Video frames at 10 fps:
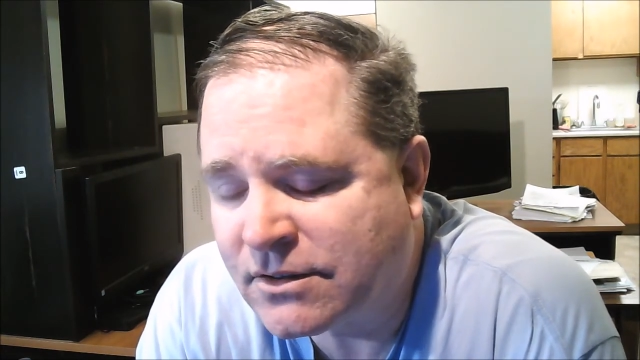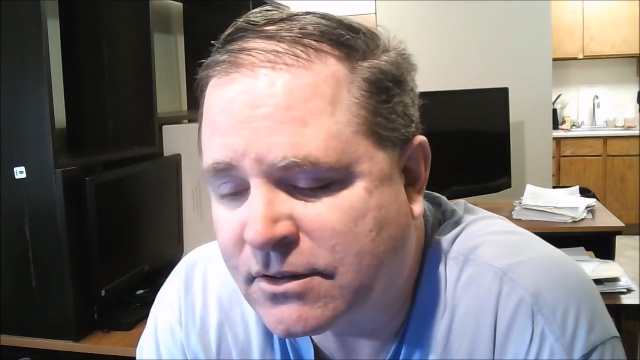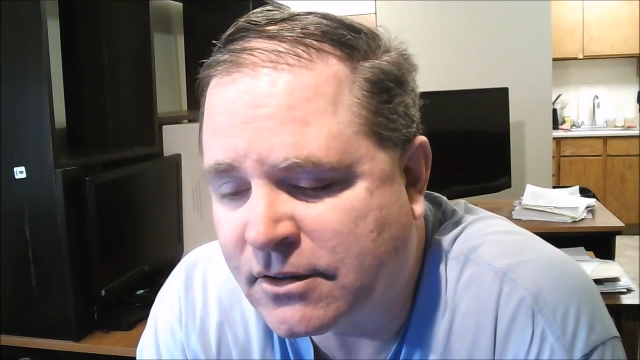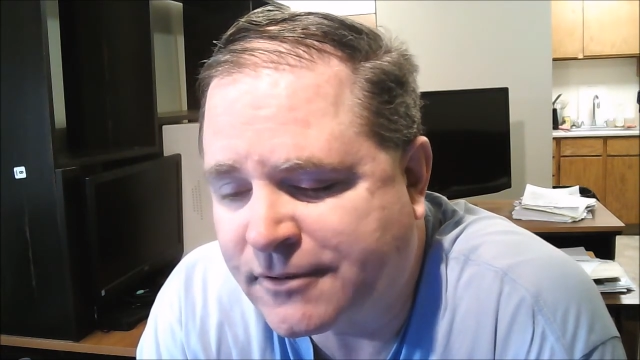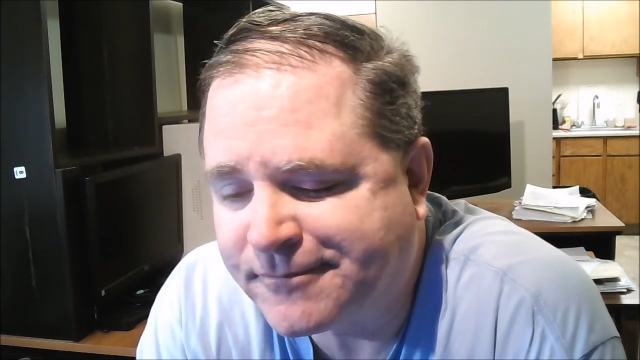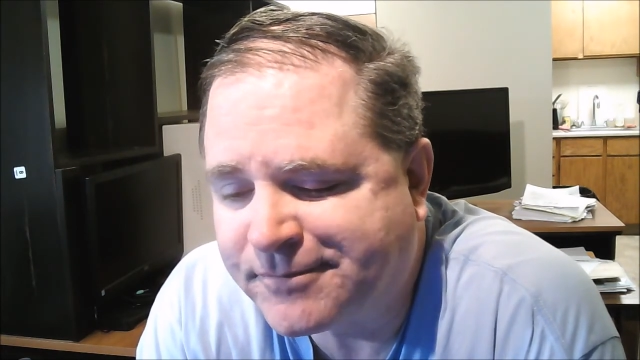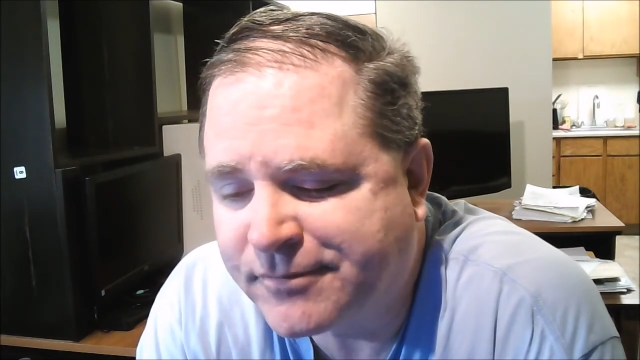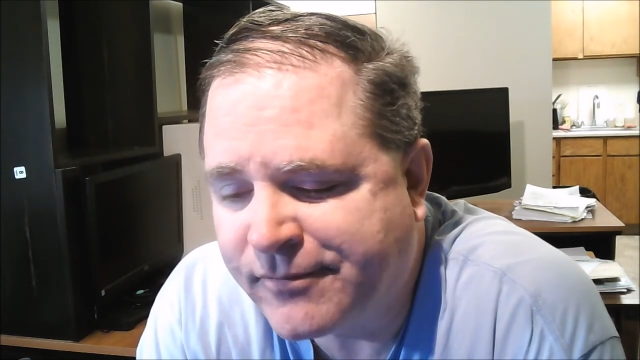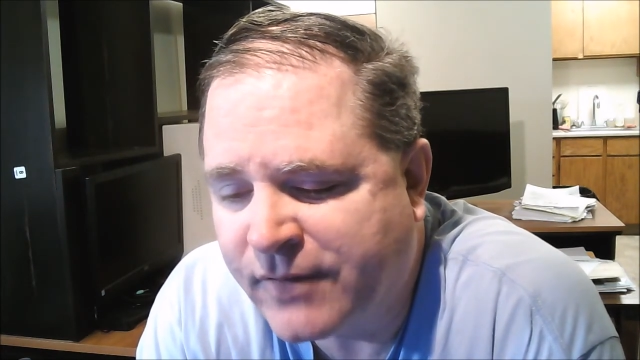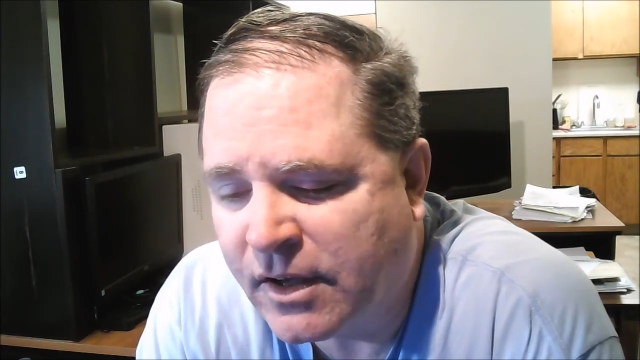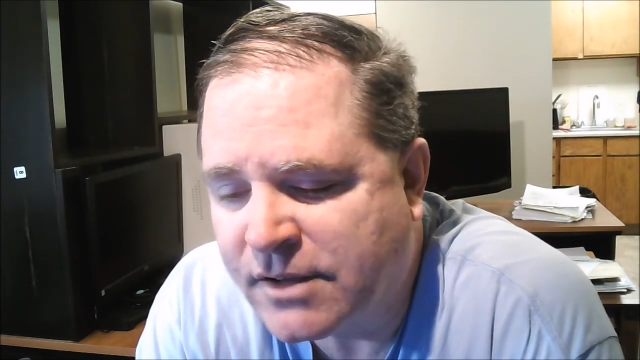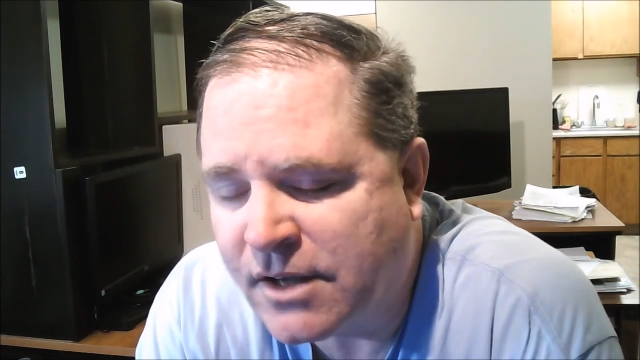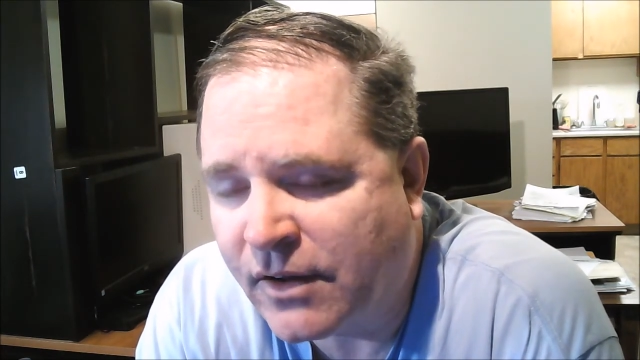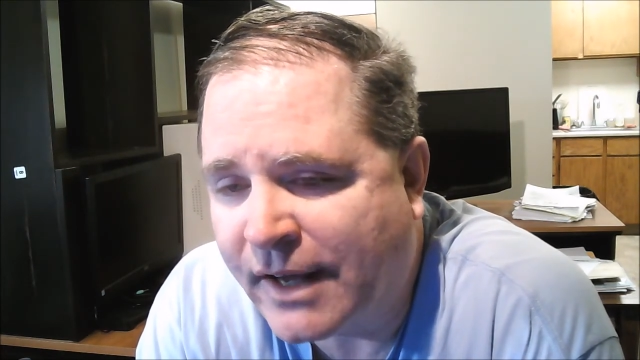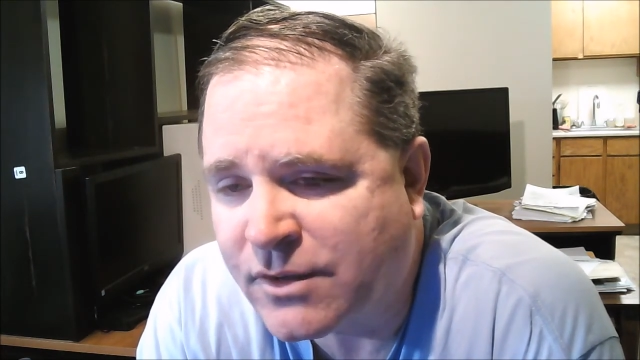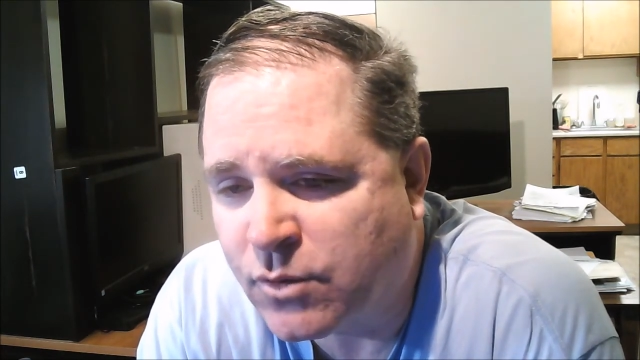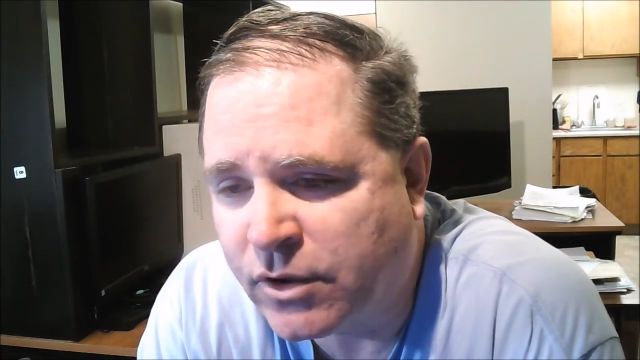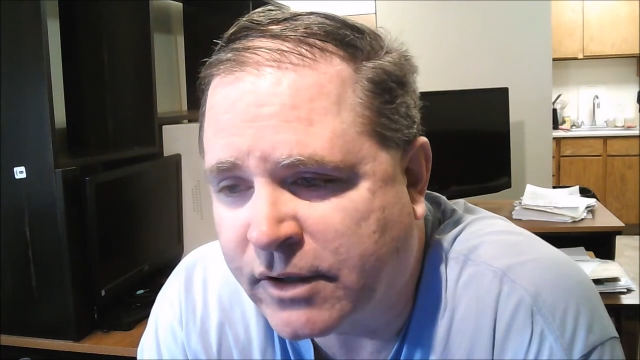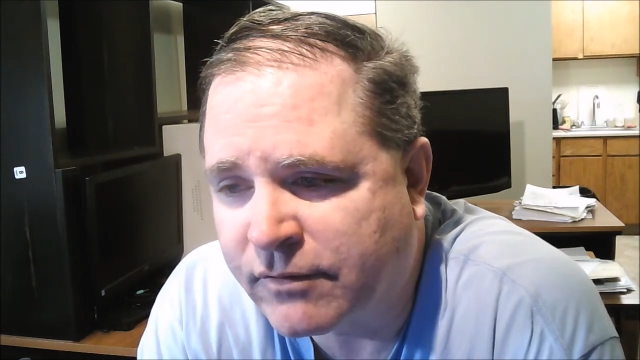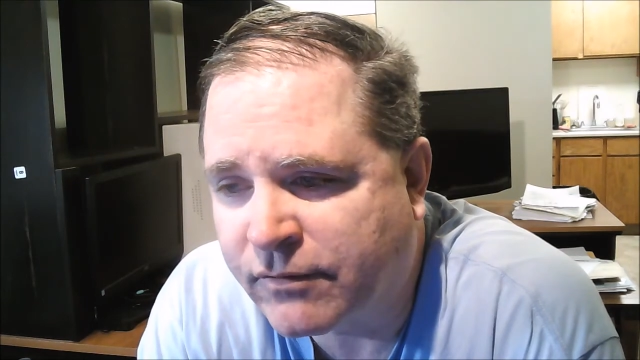So that's how that's
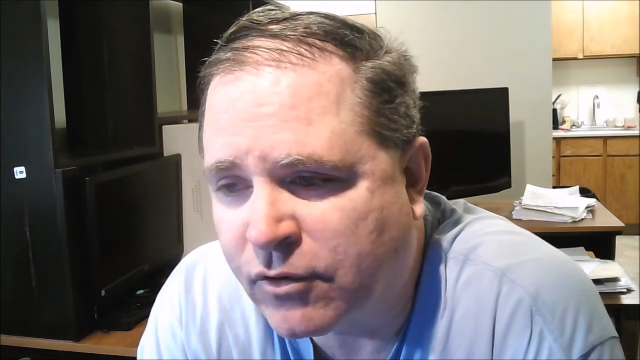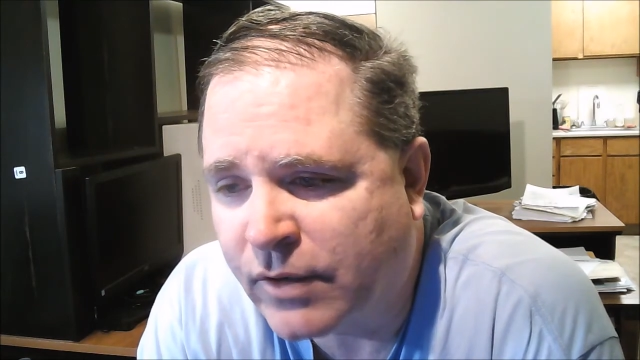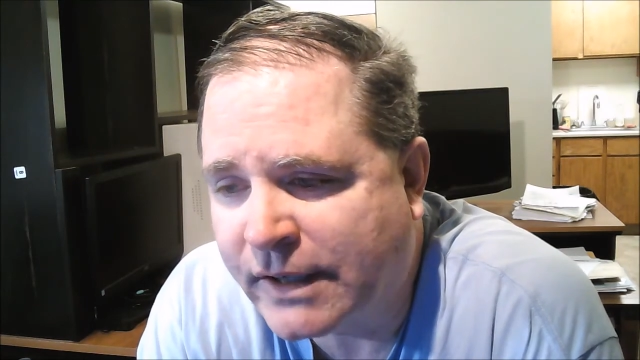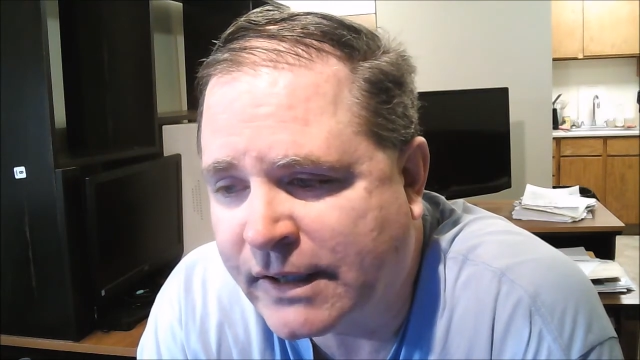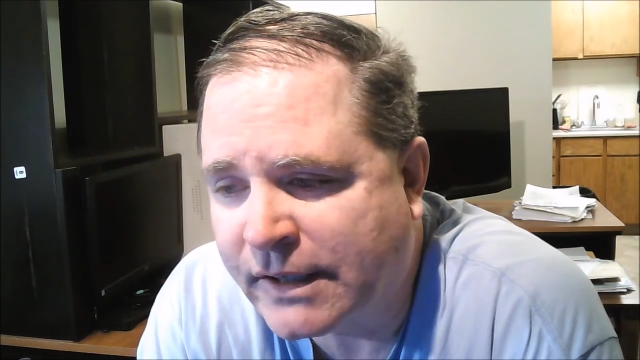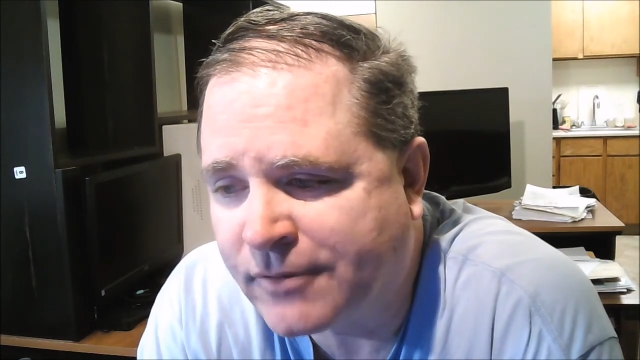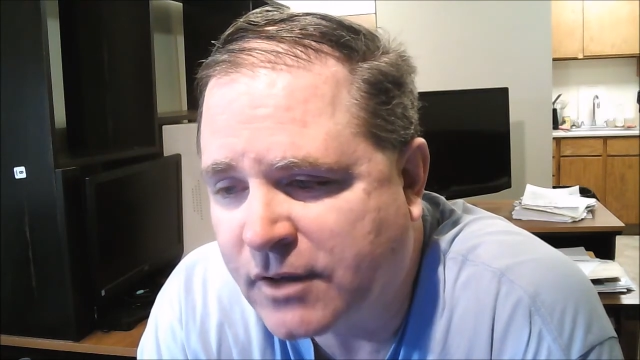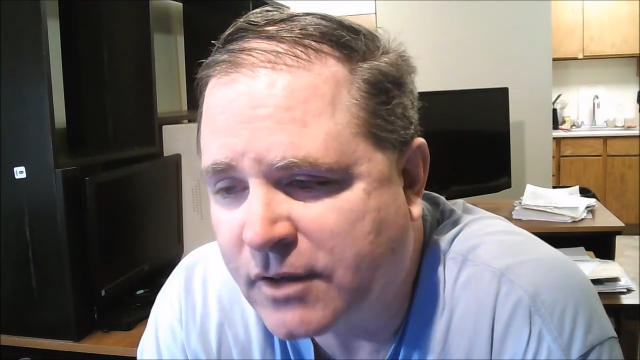working for right now.